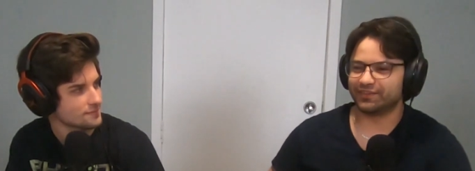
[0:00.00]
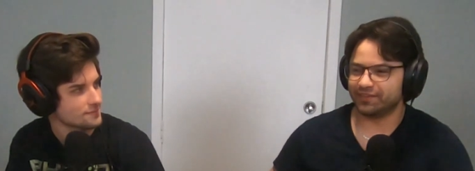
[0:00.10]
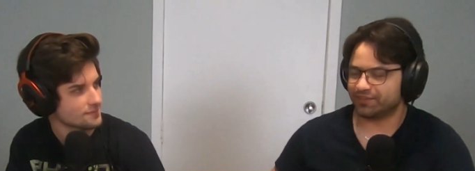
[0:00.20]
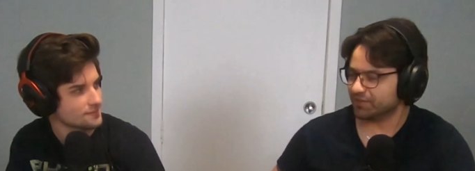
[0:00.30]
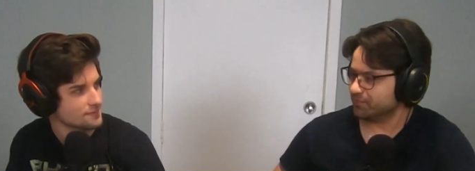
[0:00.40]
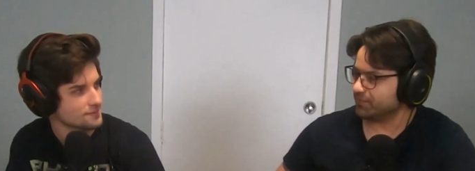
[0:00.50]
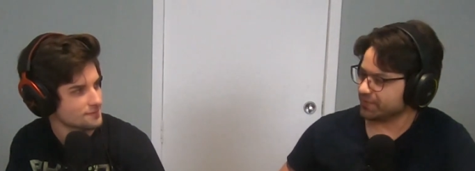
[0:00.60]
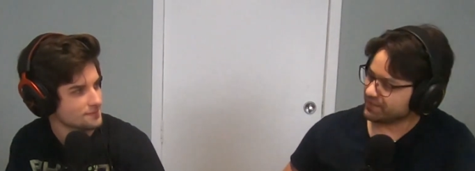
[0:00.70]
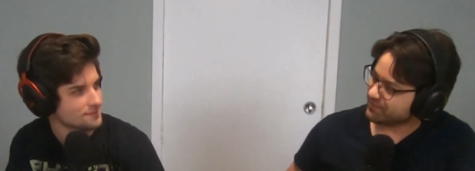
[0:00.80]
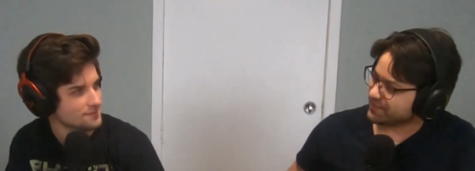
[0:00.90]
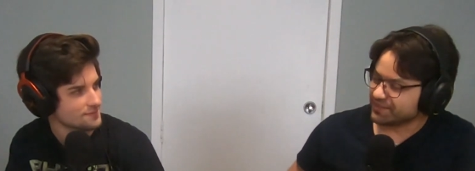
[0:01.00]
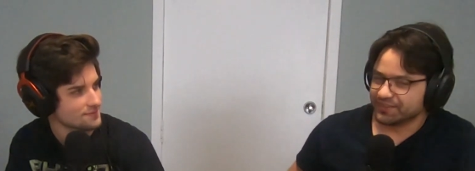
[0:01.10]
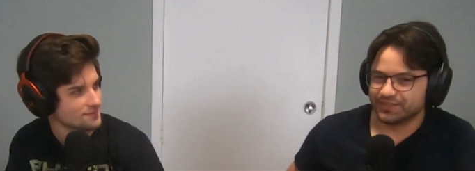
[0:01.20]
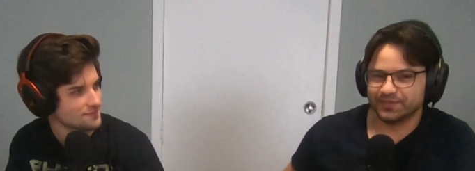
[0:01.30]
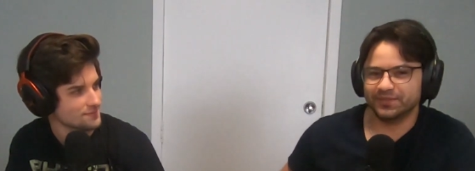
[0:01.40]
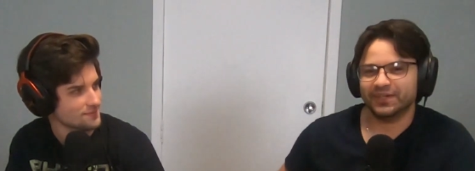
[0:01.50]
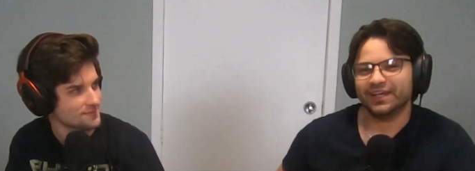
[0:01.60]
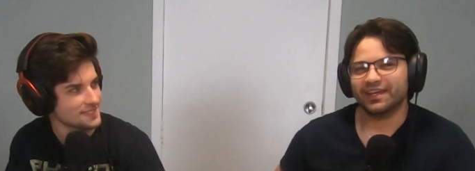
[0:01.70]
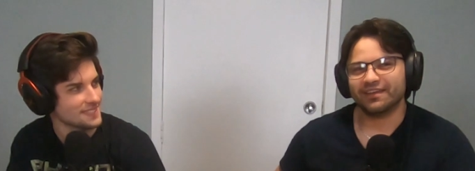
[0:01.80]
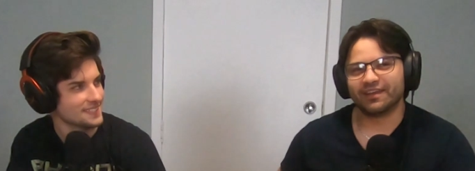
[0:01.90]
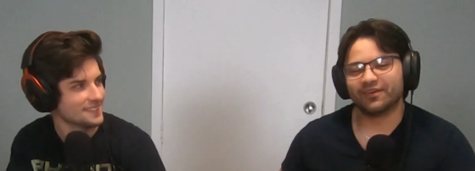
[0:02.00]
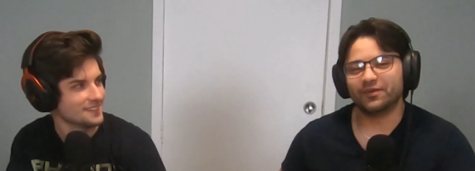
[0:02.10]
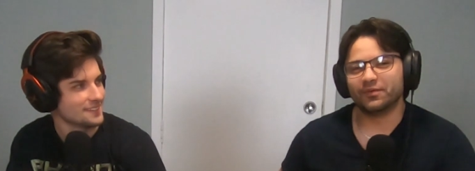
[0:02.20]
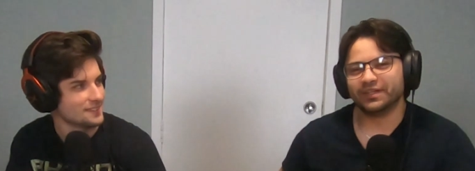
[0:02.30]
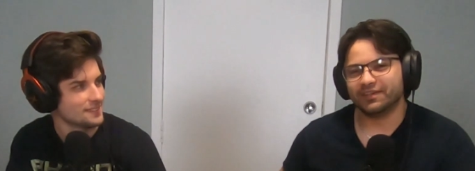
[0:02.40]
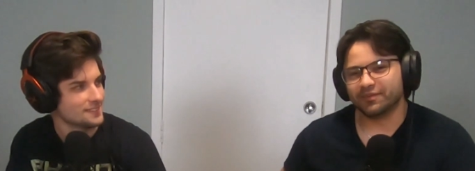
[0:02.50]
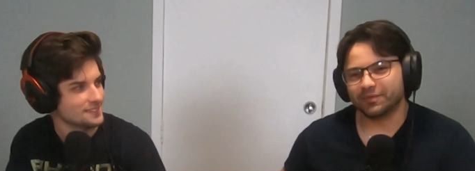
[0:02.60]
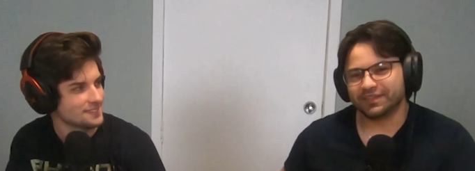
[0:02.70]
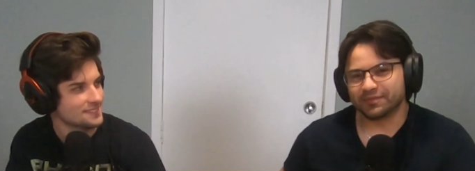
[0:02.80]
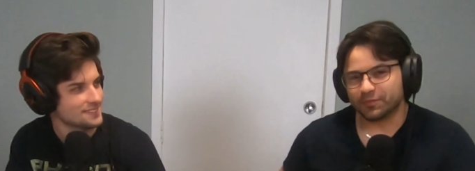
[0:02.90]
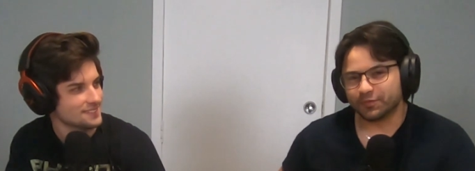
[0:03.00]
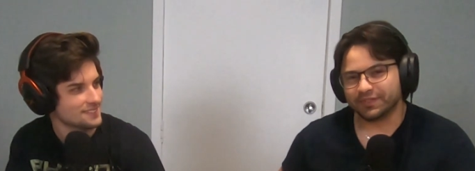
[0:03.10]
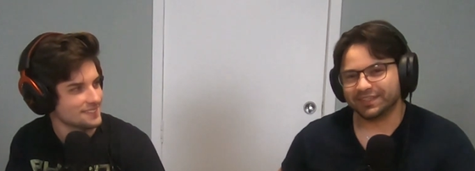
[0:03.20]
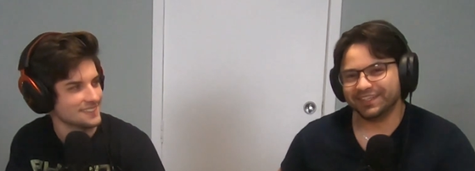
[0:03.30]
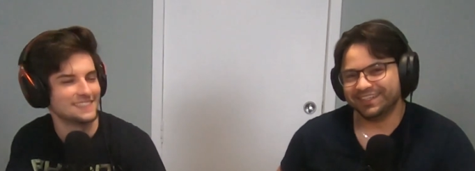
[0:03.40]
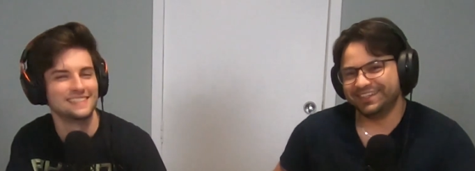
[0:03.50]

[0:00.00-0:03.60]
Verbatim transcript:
Speaker 1: to see some freaking season two. And like, oh, wait, never mind, it's the movie.